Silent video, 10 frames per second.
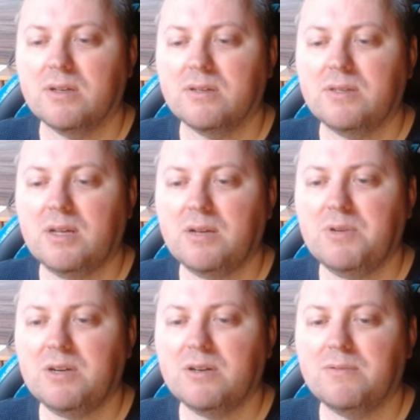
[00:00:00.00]
You see, and
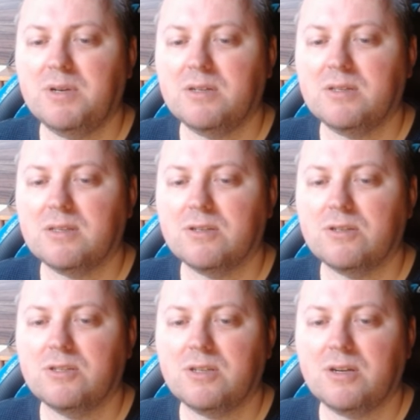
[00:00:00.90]
we're
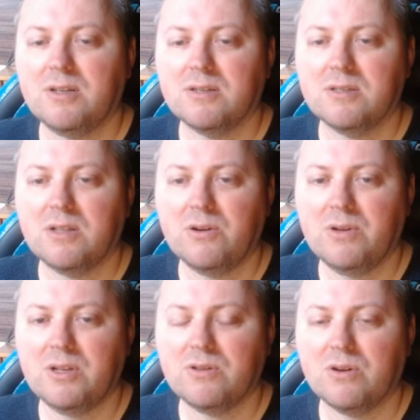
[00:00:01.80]
starting
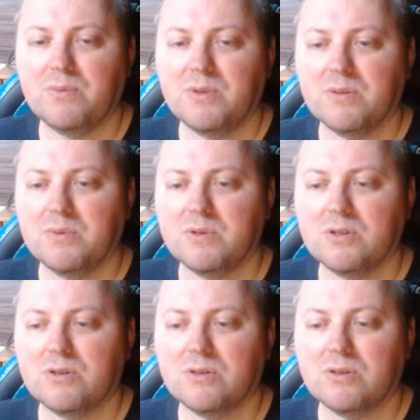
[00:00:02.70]
slowly to open the position.